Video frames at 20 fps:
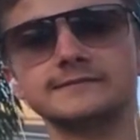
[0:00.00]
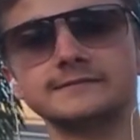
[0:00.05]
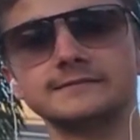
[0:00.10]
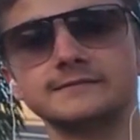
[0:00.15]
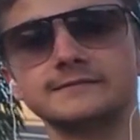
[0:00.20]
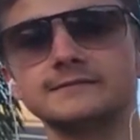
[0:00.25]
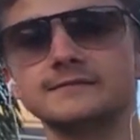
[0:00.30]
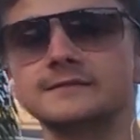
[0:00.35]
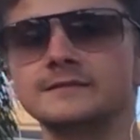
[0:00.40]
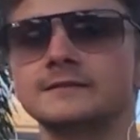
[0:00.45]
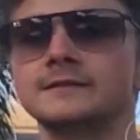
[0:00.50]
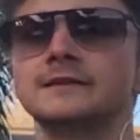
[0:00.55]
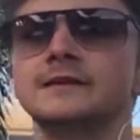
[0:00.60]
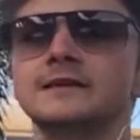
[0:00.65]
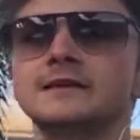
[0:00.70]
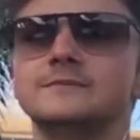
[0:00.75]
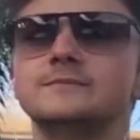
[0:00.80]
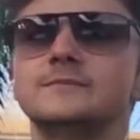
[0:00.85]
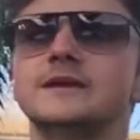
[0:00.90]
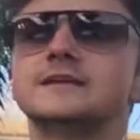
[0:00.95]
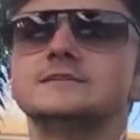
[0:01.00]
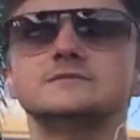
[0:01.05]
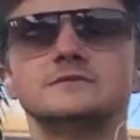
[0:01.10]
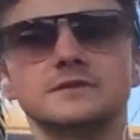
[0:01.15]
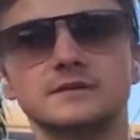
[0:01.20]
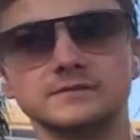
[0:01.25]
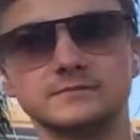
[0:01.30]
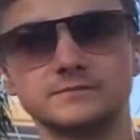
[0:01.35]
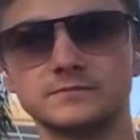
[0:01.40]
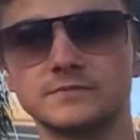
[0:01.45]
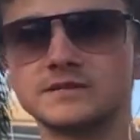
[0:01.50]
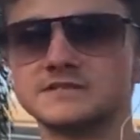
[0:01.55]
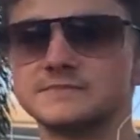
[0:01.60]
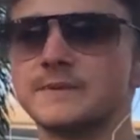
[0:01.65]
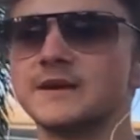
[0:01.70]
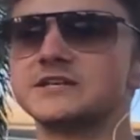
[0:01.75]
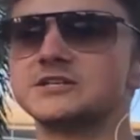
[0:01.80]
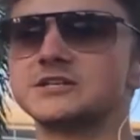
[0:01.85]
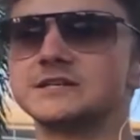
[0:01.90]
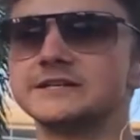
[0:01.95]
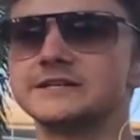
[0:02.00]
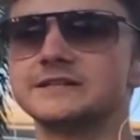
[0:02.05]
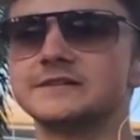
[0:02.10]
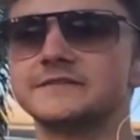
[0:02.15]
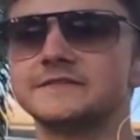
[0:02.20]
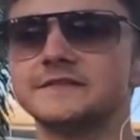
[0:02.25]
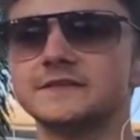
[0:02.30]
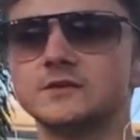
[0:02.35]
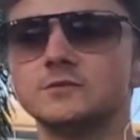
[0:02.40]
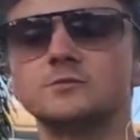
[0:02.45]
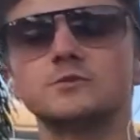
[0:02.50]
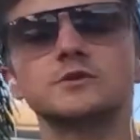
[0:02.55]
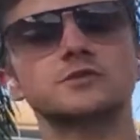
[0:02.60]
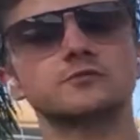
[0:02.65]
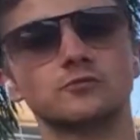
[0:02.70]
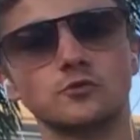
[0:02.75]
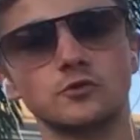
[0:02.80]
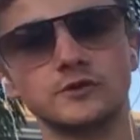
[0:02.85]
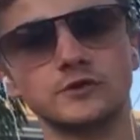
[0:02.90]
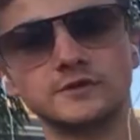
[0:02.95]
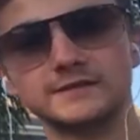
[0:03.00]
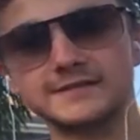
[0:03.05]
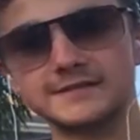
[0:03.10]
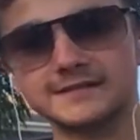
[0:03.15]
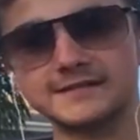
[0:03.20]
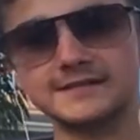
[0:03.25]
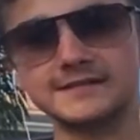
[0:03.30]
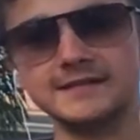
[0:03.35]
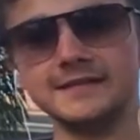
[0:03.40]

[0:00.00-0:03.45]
And he made, especially in the film with Royalton,